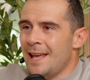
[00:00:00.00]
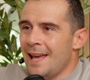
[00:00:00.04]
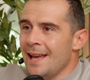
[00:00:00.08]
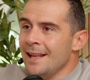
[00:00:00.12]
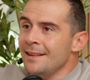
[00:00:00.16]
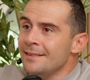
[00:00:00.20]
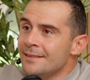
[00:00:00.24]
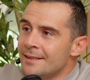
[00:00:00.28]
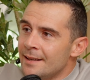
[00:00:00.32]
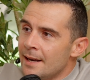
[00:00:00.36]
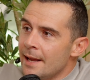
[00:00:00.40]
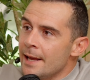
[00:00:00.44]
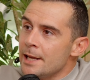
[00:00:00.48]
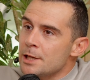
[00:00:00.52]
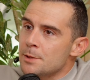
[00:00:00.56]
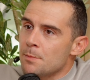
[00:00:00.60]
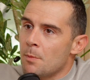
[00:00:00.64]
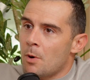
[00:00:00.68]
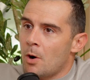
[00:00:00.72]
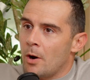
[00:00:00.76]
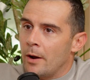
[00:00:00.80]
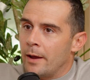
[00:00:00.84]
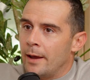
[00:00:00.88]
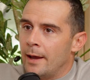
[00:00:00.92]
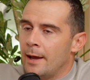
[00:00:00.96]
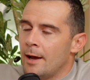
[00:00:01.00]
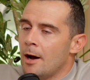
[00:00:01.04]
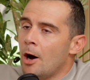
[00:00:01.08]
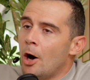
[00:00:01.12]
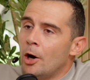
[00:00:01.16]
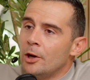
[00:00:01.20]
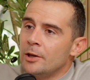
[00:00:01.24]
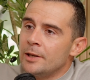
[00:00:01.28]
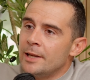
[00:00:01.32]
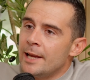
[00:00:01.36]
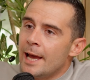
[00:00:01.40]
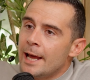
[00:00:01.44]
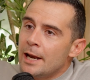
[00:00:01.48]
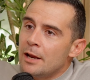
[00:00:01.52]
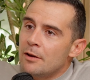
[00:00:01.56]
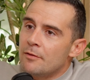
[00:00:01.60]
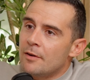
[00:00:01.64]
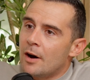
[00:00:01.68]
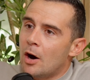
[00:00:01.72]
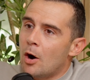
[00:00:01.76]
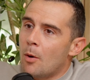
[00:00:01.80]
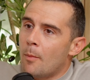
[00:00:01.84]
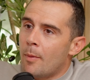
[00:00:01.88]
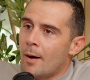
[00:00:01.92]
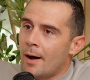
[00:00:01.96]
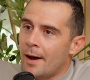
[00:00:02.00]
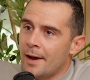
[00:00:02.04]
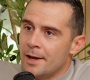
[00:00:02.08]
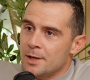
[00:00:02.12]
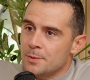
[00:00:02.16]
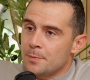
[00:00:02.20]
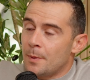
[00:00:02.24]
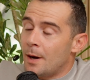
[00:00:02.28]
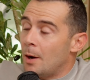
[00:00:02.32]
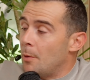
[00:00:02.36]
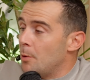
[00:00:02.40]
In today's market, hardly any of our buyers buy